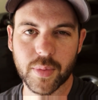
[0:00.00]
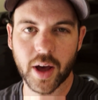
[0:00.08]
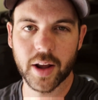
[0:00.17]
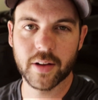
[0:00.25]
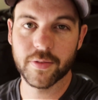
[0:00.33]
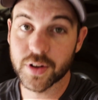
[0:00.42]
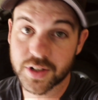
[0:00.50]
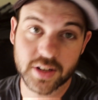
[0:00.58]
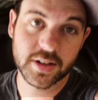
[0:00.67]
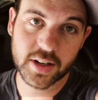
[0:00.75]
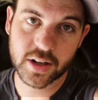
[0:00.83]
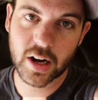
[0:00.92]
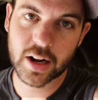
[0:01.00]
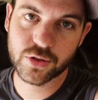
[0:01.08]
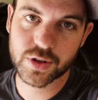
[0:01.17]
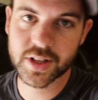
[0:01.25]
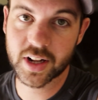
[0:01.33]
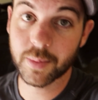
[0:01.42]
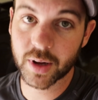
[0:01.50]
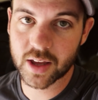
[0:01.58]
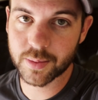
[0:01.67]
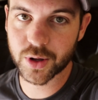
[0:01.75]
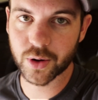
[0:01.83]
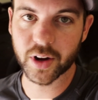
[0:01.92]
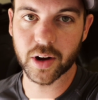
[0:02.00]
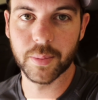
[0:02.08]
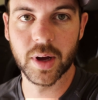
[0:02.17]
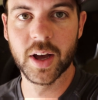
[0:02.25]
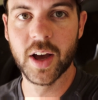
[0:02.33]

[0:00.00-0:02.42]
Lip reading: but if there's continued interest, then I'm going to keep doing them.